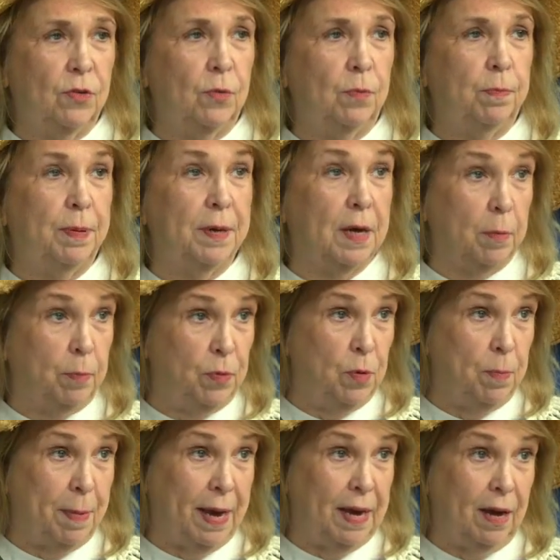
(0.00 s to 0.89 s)
to pick
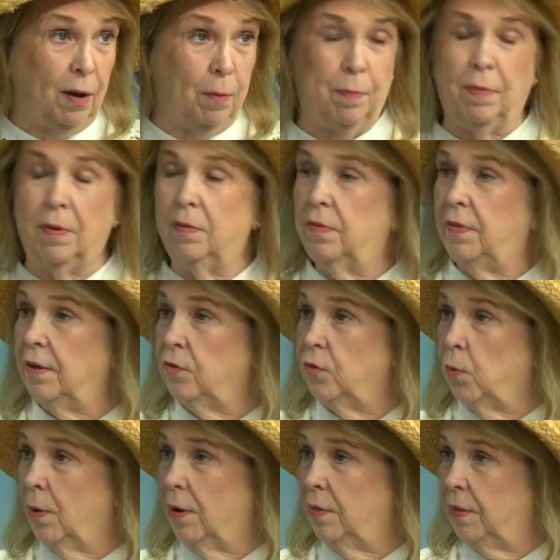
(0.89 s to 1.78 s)
up your map.
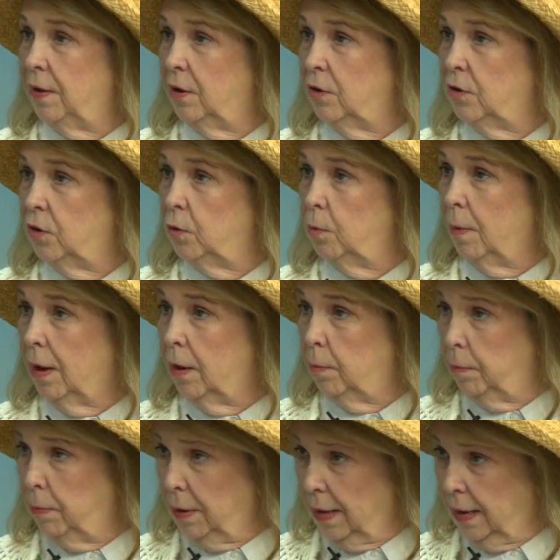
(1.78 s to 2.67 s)
That's right there, at Dumont,
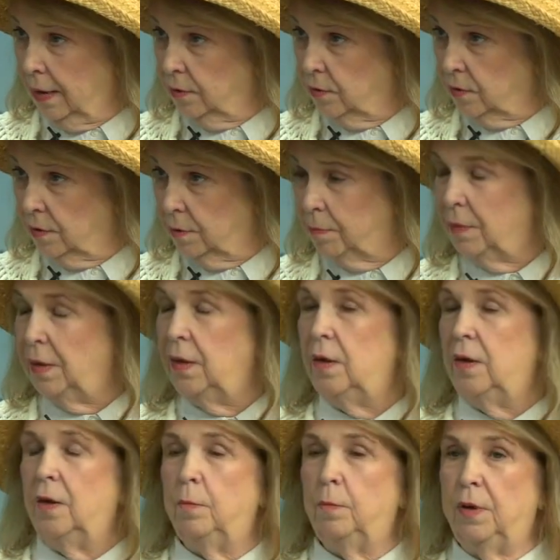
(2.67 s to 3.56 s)
Dumont Plaza. Okay
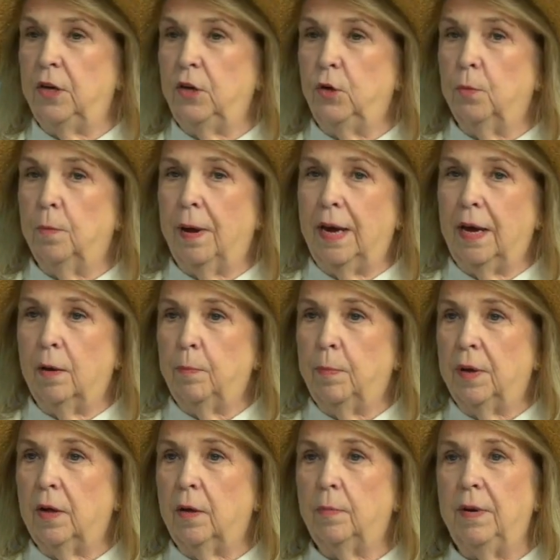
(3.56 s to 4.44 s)
pick your
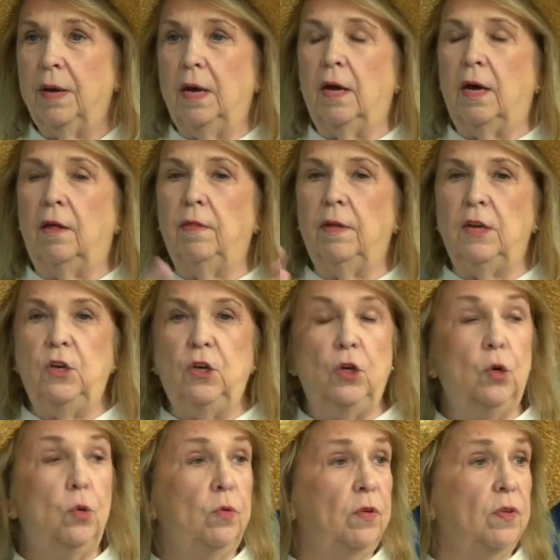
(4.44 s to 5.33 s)
map up, and
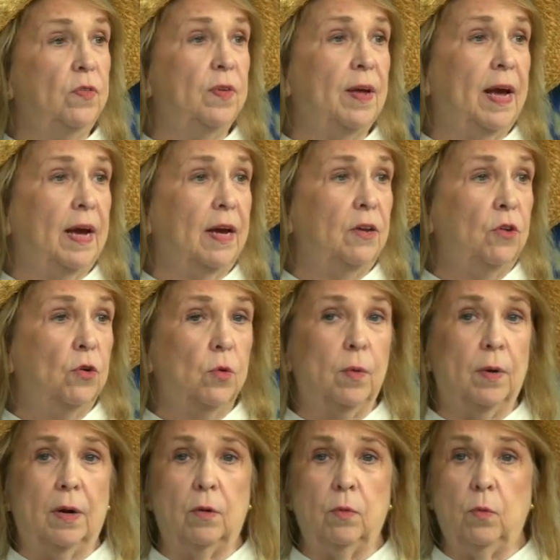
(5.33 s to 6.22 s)
then you decide
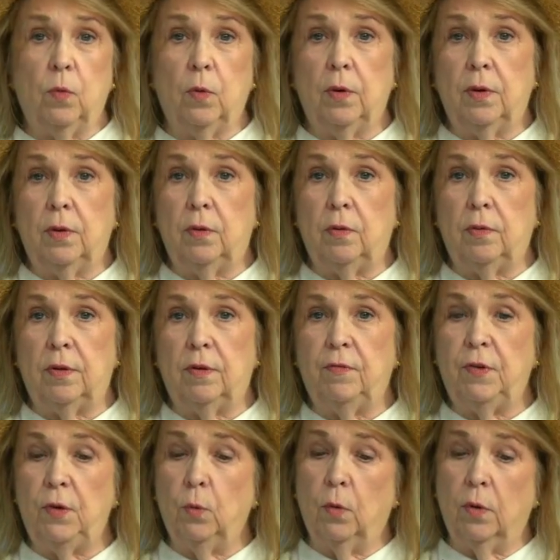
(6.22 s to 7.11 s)
your own route.
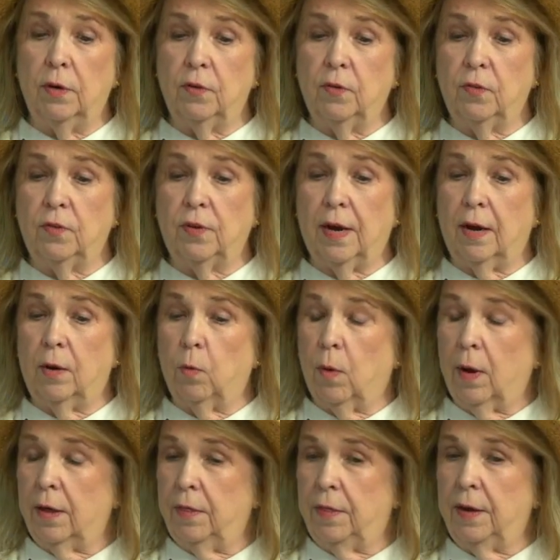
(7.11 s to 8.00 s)
If you want to stay
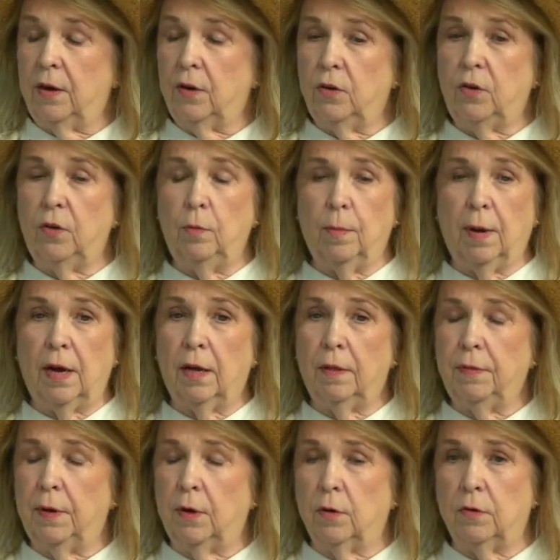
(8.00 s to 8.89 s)
right there in
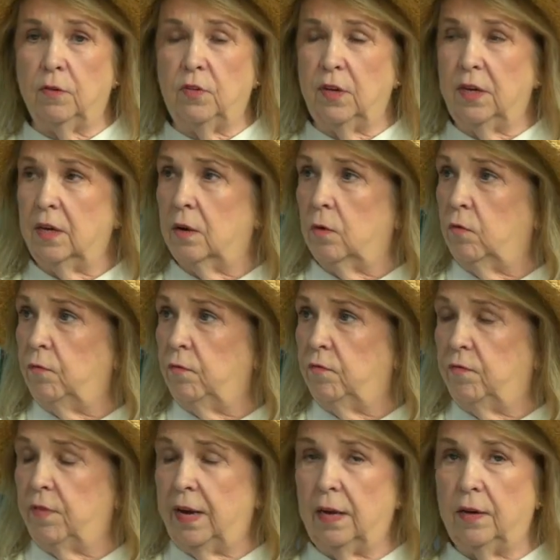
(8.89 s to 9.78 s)
Dumont, there are 10
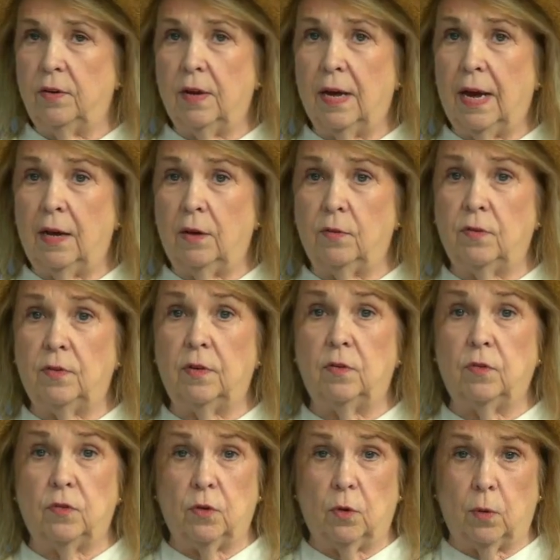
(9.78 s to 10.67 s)

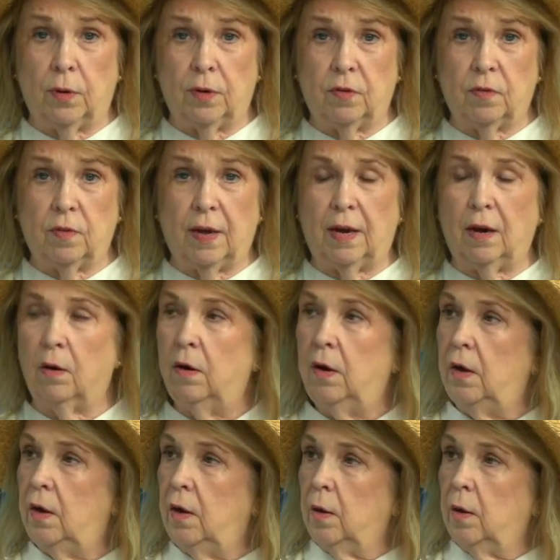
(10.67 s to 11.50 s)
fantastic stories there.